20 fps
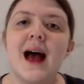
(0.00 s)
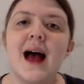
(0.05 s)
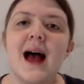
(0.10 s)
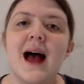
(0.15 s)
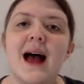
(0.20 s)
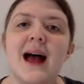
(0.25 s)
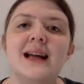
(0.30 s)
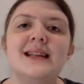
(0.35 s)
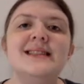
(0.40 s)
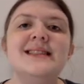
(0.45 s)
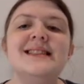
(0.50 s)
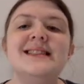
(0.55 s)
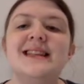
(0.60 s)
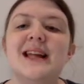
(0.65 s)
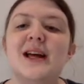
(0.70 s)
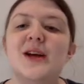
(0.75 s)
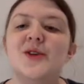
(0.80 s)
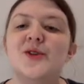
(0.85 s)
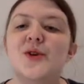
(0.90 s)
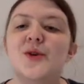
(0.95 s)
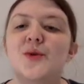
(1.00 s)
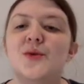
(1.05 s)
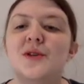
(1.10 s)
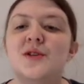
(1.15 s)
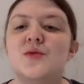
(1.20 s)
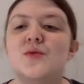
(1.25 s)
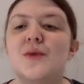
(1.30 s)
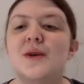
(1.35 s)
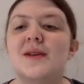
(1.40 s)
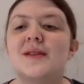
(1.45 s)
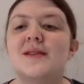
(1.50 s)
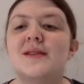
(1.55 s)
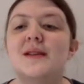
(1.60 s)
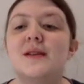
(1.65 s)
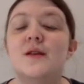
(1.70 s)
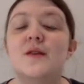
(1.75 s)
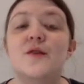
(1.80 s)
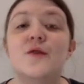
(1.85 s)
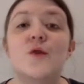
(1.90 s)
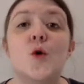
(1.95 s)
As statute is written in a
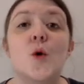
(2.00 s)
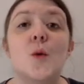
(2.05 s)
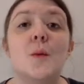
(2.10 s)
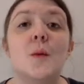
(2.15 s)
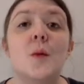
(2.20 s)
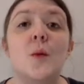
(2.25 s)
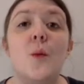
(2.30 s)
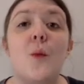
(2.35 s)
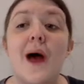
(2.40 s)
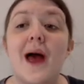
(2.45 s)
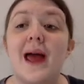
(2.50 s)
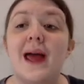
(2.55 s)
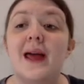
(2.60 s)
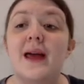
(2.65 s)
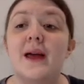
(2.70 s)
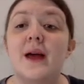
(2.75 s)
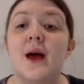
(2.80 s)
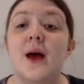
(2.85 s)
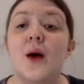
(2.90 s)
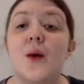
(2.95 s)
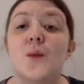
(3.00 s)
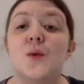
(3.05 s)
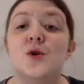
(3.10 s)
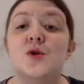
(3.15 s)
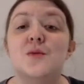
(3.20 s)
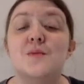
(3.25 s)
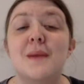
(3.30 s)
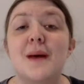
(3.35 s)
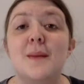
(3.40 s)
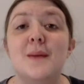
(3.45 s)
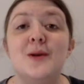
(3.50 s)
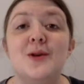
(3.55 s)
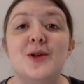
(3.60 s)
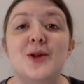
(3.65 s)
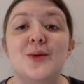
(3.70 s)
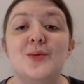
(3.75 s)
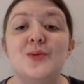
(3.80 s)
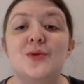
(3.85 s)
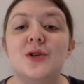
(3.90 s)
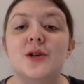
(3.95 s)
formal way, which may be new
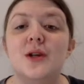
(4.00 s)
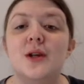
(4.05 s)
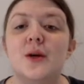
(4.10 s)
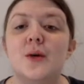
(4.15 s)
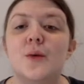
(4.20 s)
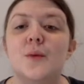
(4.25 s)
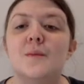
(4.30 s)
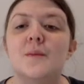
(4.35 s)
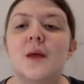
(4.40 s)
to you,